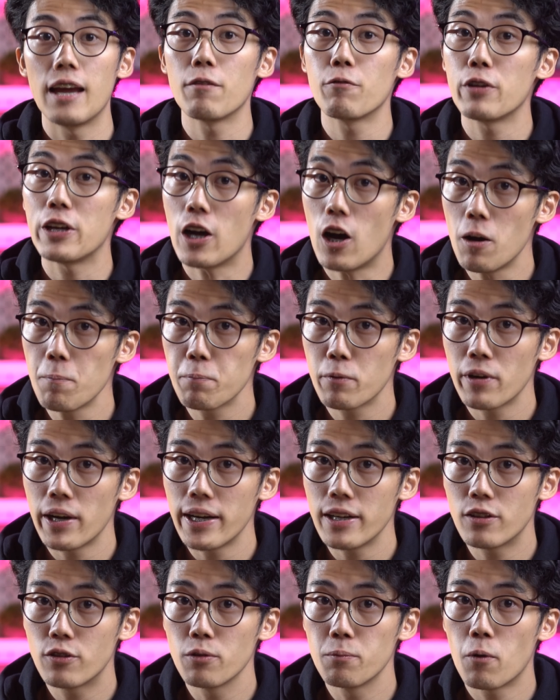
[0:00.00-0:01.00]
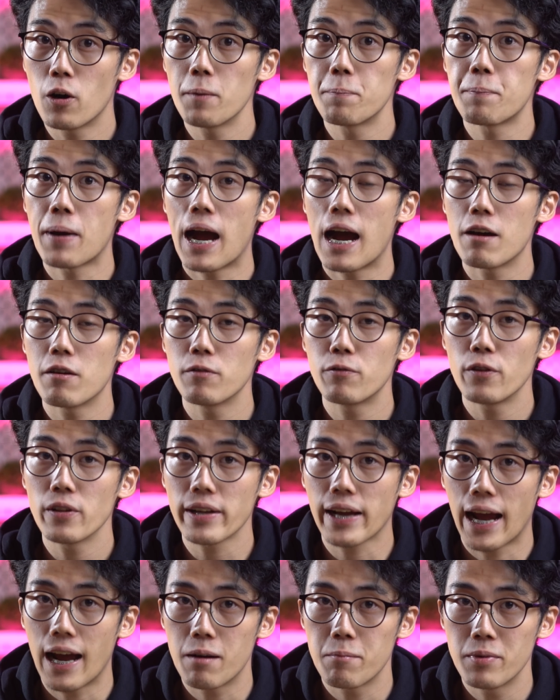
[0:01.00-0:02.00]
If we upgrade to more powerful
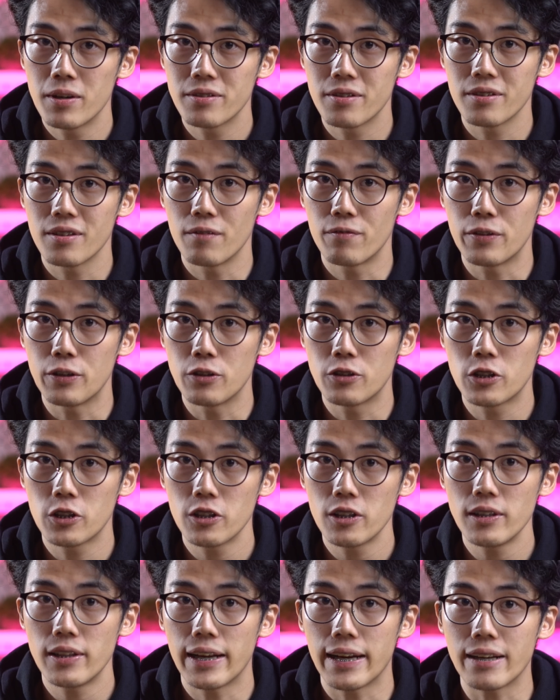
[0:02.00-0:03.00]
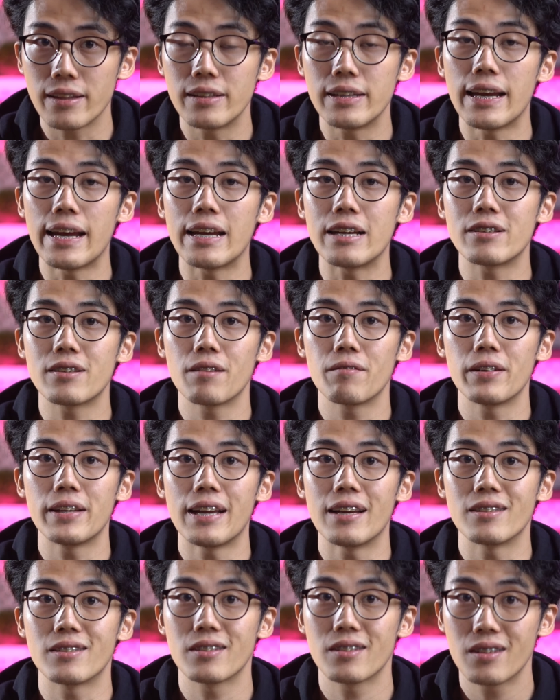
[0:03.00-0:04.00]
cameras in the future like the
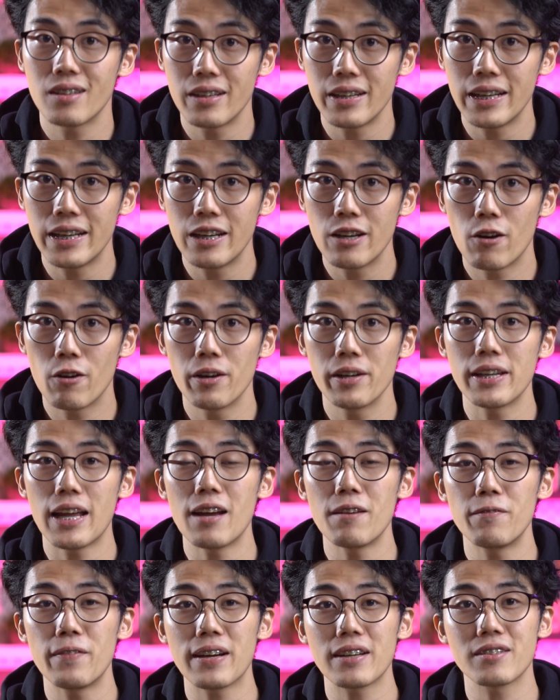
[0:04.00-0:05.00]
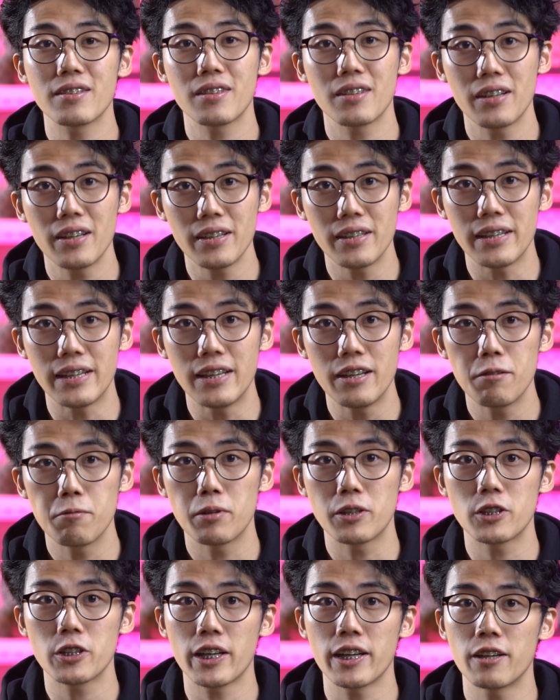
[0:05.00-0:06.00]
A7S III or an FX30,
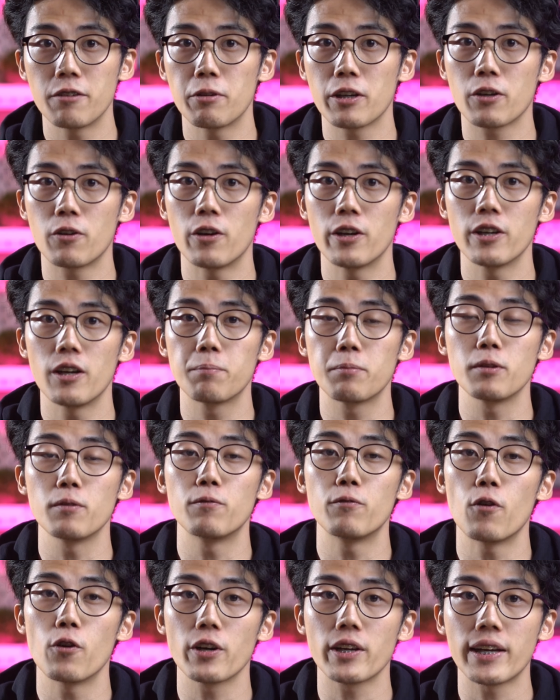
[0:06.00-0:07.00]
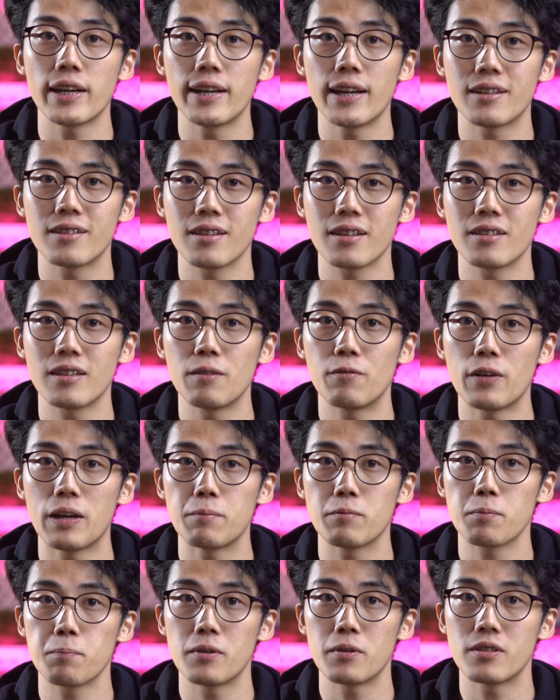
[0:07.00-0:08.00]
which can record up to 4K at 60
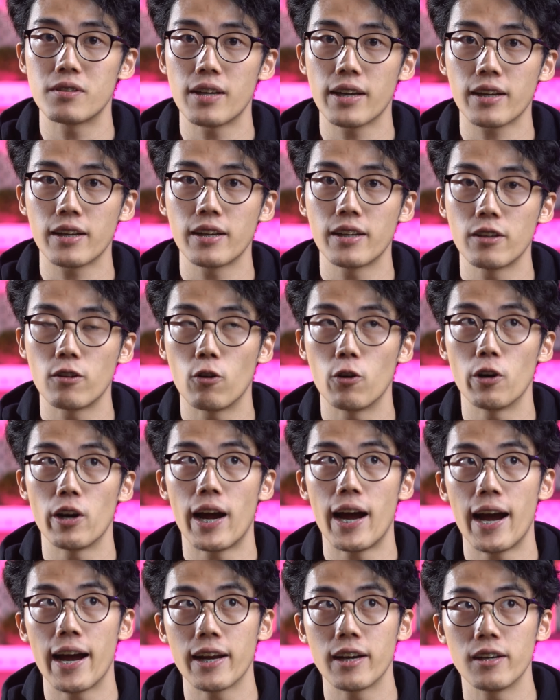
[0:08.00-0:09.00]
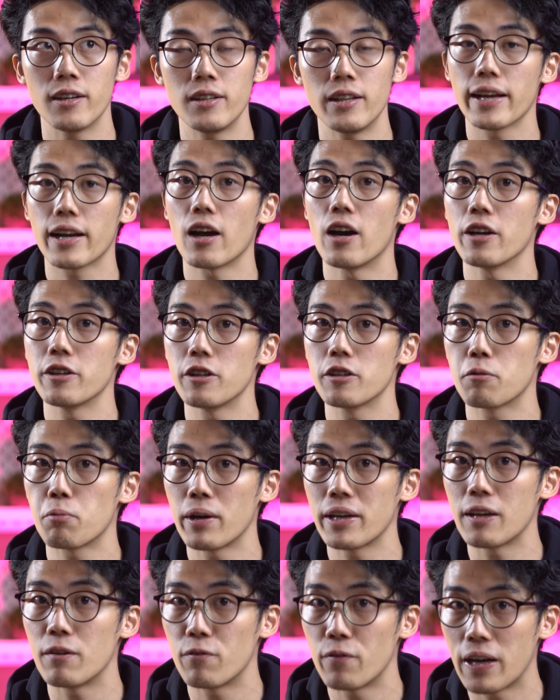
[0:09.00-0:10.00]
frames per second or higher, like
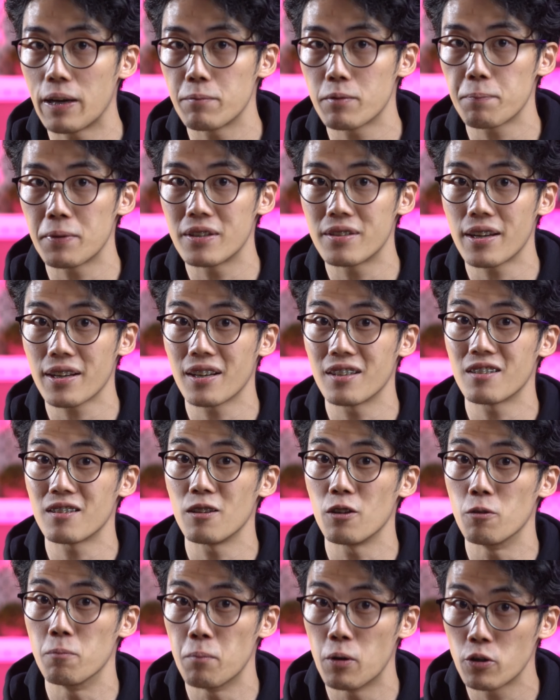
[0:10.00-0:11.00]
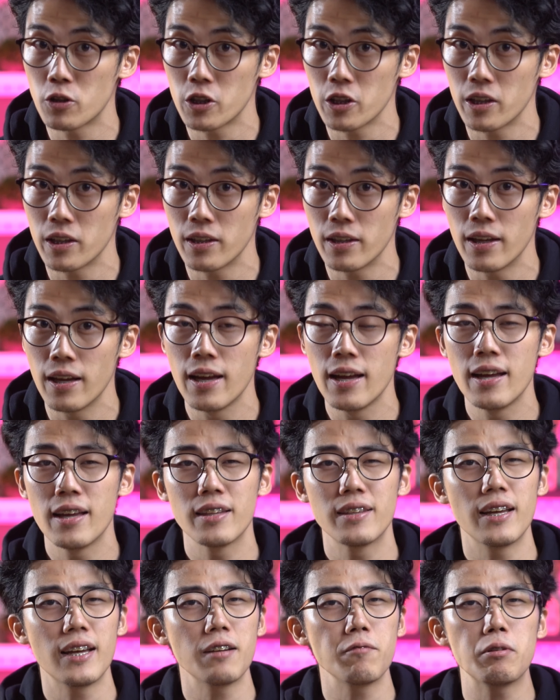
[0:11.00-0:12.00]
120 frames per second slow motion,
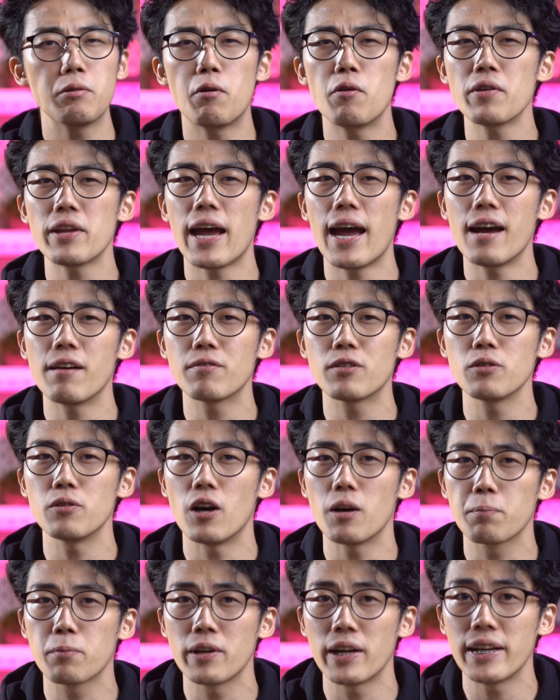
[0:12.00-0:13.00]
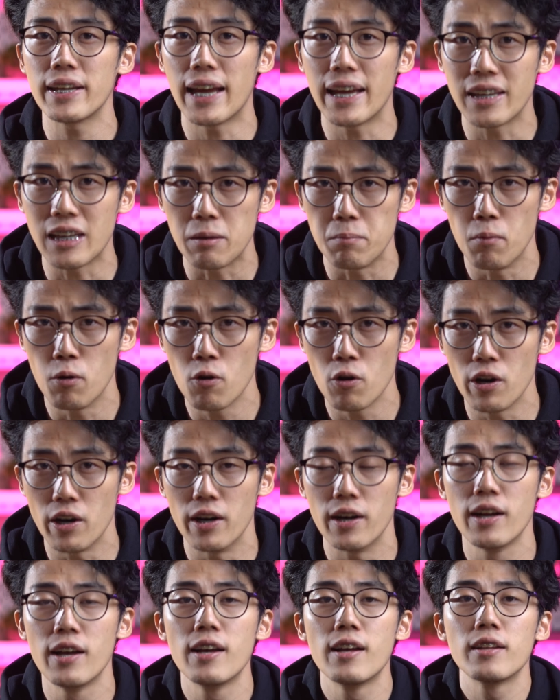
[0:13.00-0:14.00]
then we won't have to upgrade anymore.
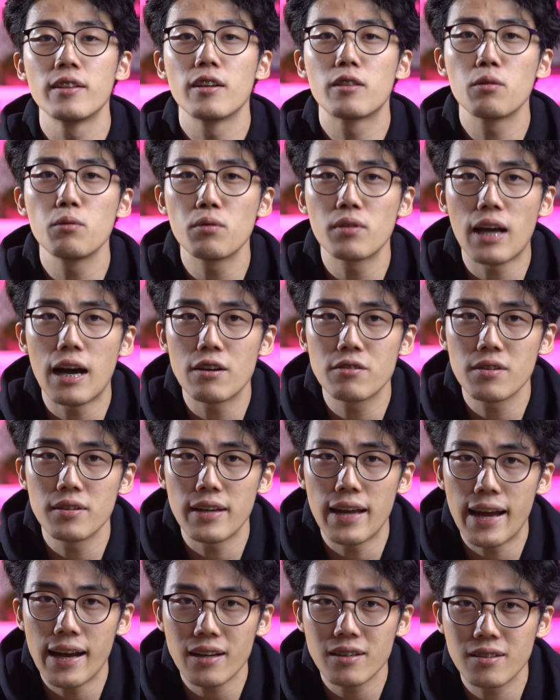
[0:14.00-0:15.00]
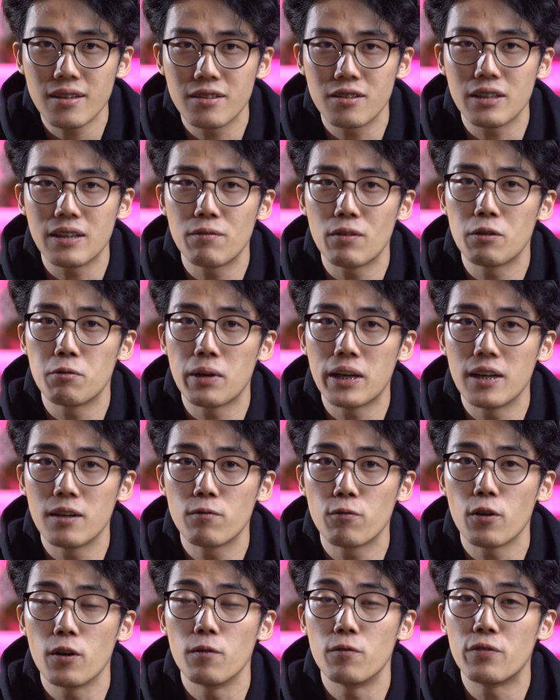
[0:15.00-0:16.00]
The 2000X is even rated
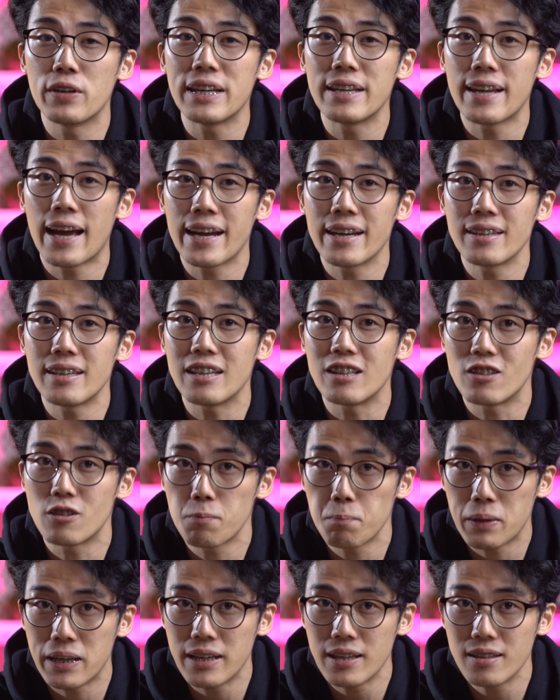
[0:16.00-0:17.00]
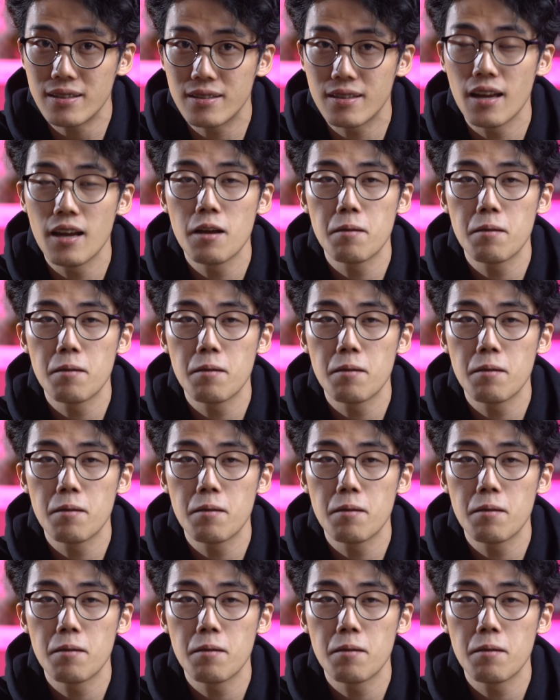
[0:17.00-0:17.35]
for V90 speeds,